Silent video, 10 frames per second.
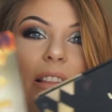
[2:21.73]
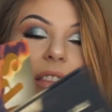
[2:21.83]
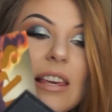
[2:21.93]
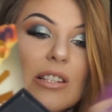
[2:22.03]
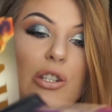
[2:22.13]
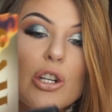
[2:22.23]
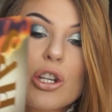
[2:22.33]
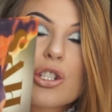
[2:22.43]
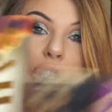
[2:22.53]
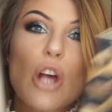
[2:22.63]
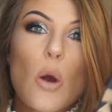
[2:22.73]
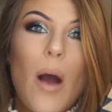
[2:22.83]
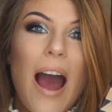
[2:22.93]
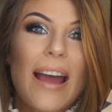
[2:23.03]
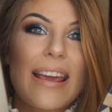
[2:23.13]
These look so
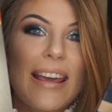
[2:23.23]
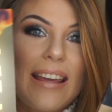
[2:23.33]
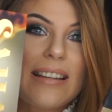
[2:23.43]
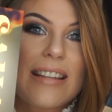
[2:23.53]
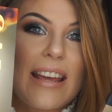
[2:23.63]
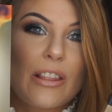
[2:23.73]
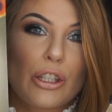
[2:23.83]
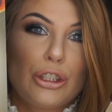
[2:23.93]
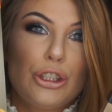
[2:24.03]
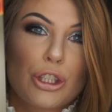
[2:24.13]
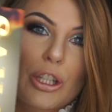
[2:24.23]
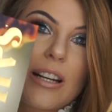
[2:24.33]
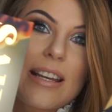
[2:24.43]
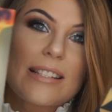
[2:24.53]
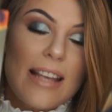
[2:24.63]
high-end and
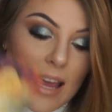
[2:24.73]
luxurious,